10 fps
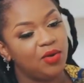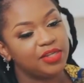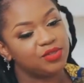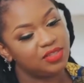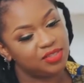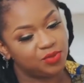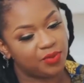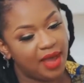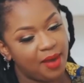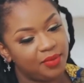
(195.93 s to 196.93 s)
okay, so this
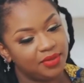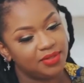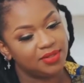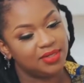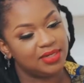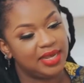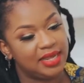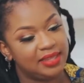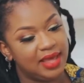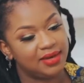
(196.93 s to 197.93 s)
is what happened. The
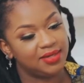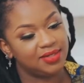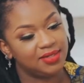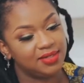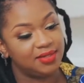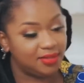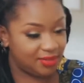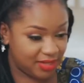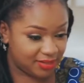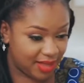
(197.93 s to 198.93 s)
day that
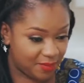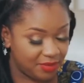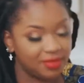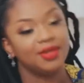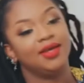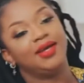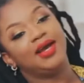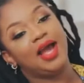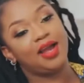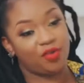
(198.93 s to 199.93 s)
things happened,
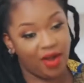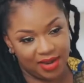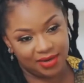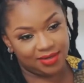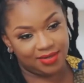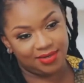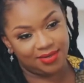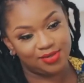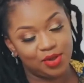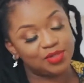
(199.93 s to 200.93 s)
mm-hmm. I cried.
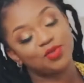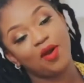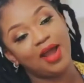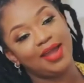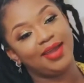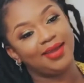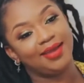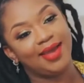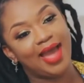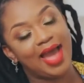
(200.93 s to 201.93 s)
Mm-hmm. So I was crying,
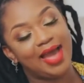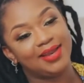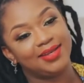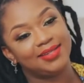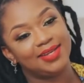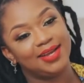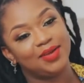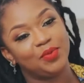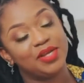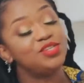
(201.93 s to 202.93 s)
and
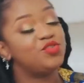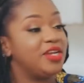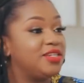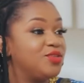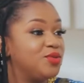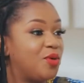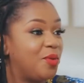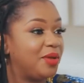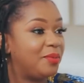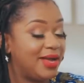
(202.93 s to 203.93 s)
I went straight to
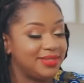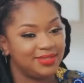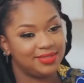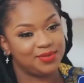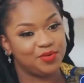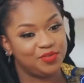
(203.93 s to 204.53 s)
Comic Pastor's